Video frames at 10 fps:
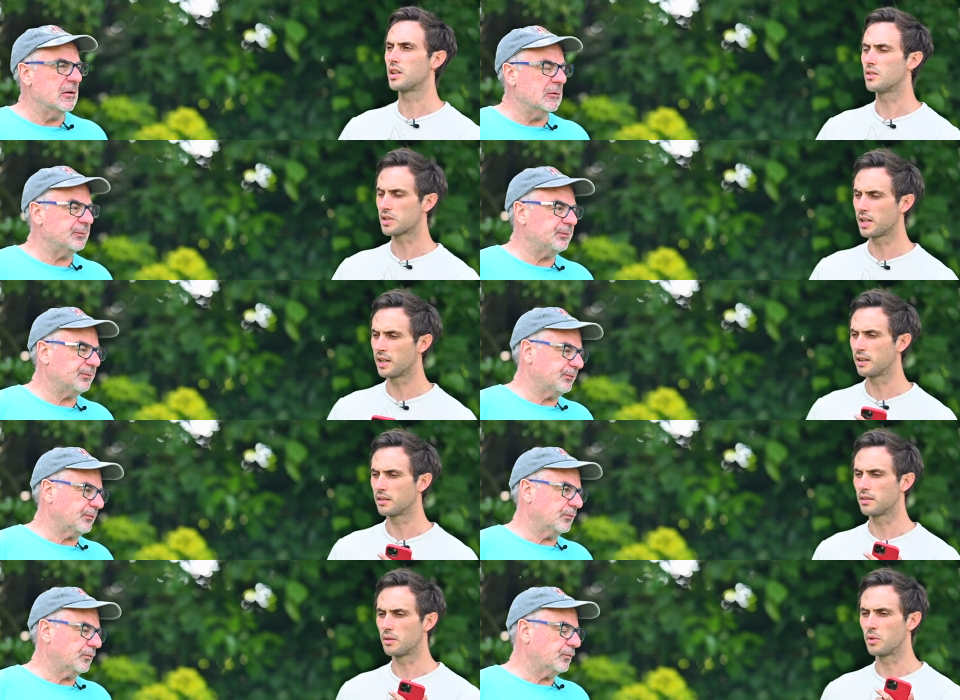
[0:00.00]
Speaker 1: you're saying
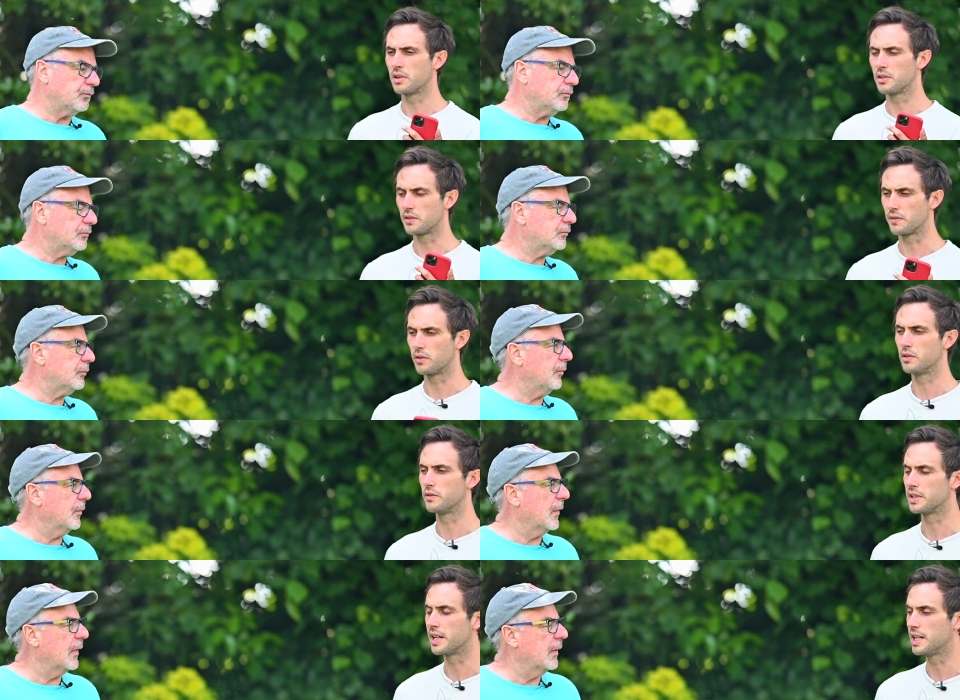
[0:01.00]
the 100 to
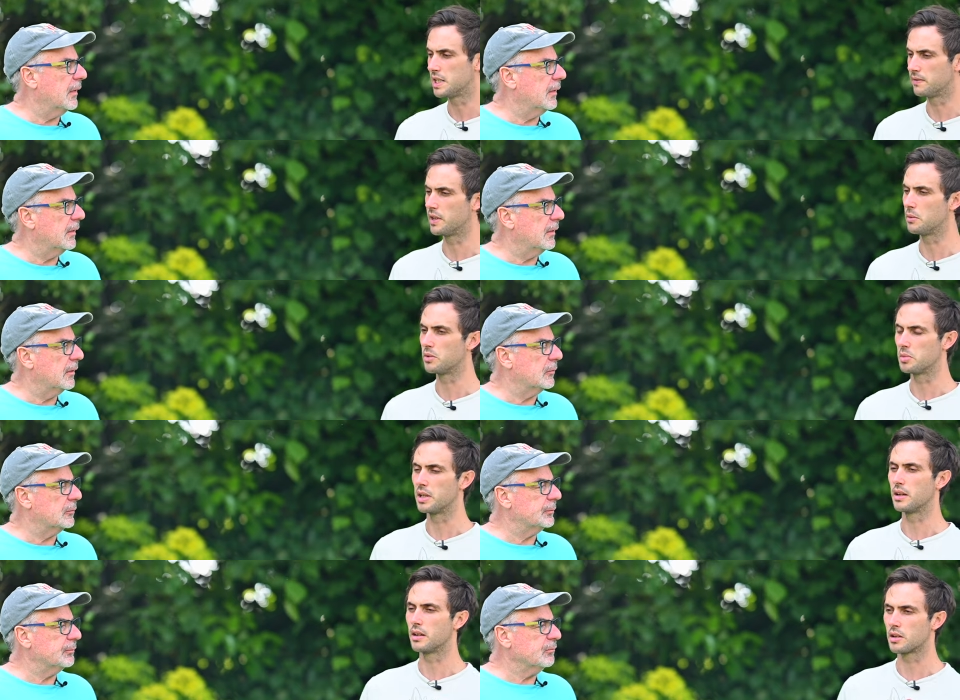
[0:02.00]
400 natively would
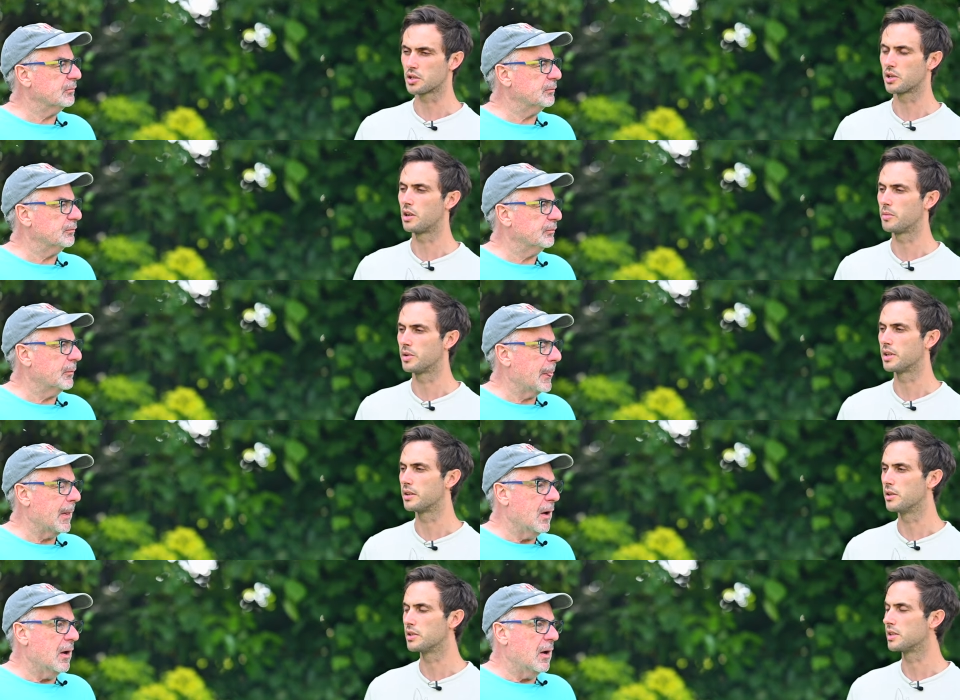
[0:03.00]
be a lot sharper
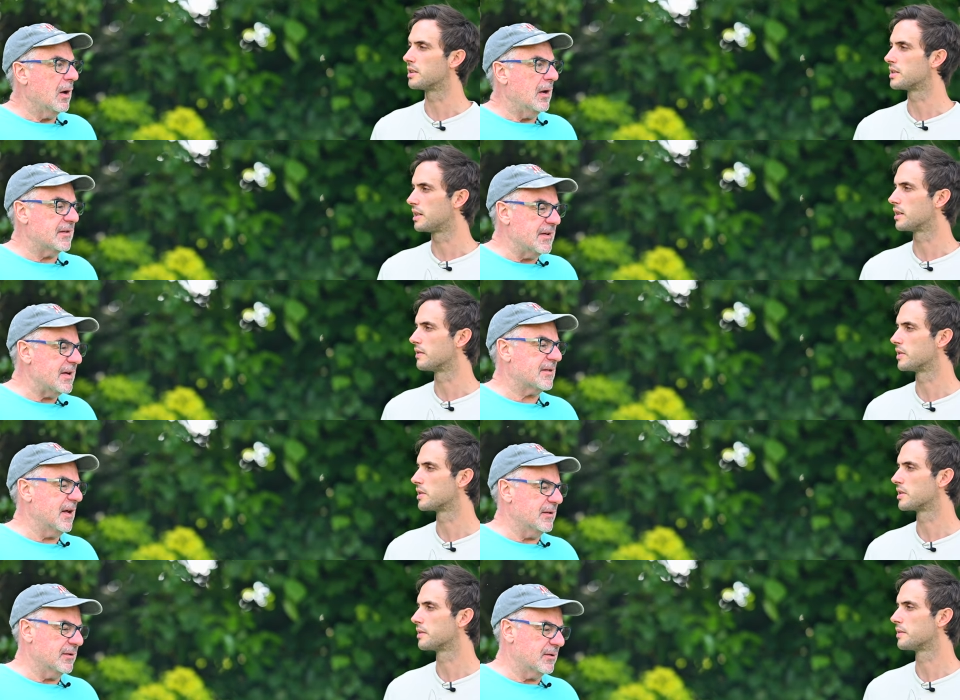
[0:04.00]
than using a telephoto. It's an S
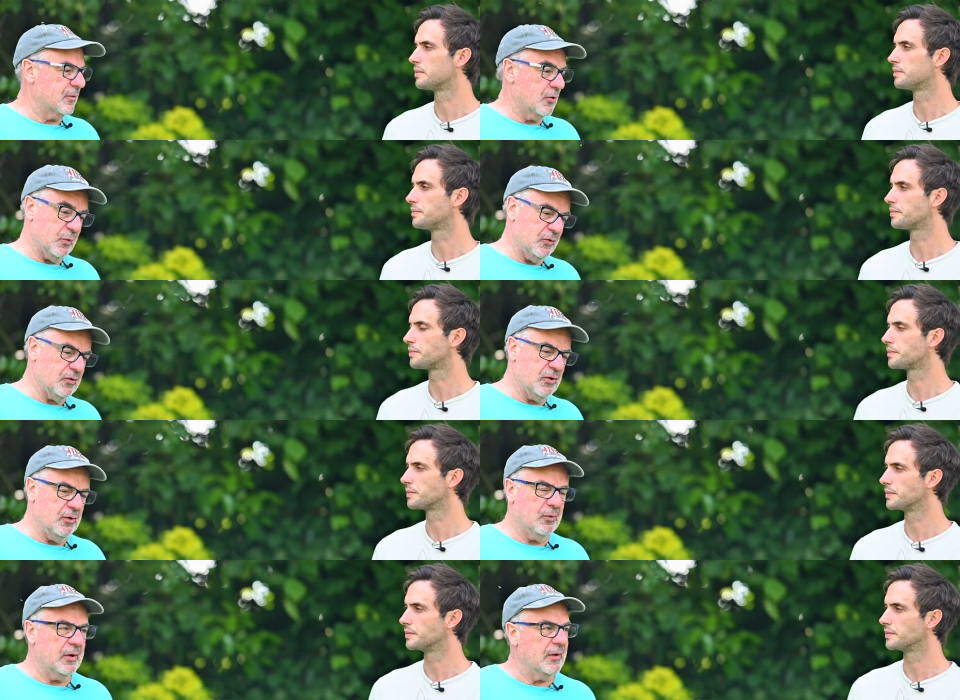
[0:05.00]
Speaker 2: lens, because we just
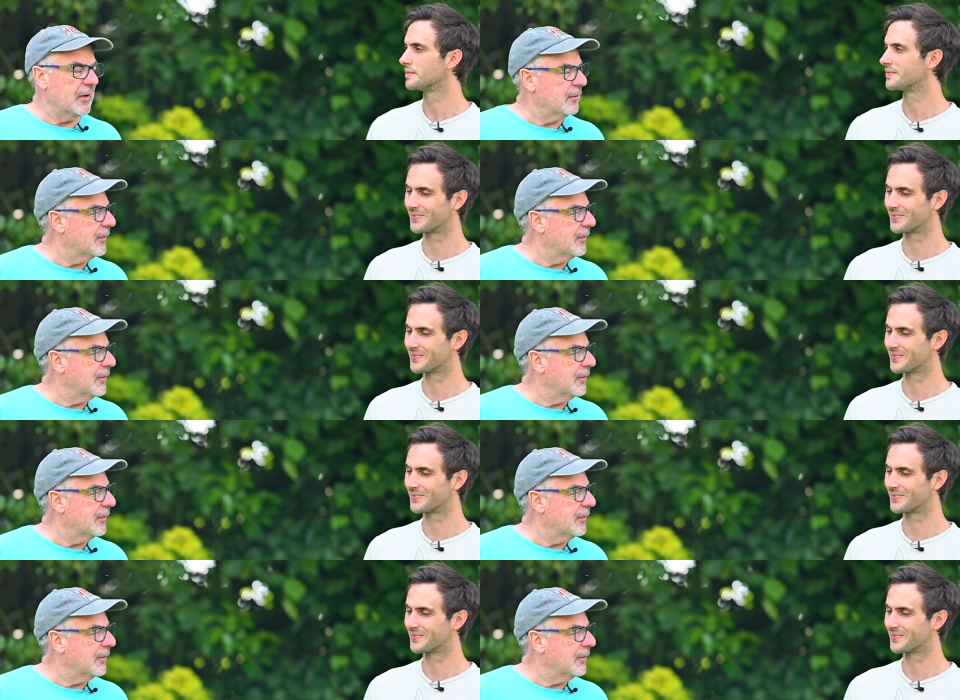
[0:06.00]
Googled it then.